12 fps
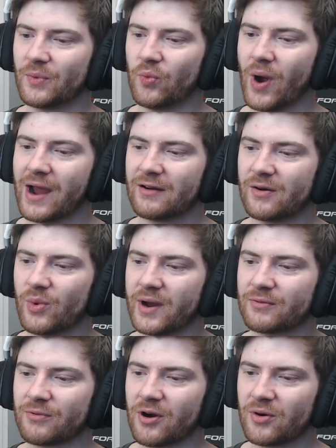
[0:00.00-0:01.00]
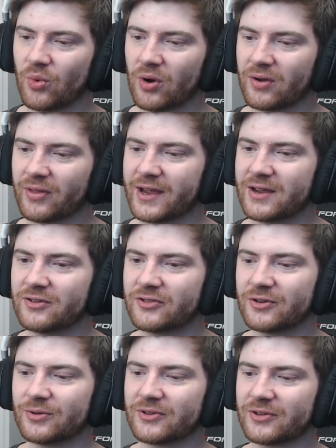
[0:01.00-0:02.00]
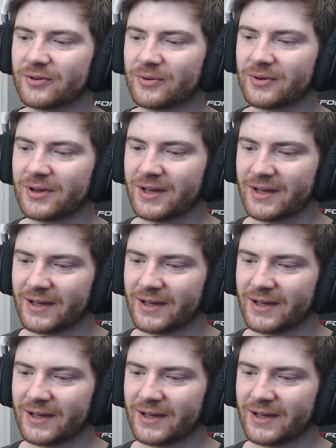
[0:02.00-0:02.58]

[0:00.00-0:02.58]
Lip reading: where it went wrong, what they can do to...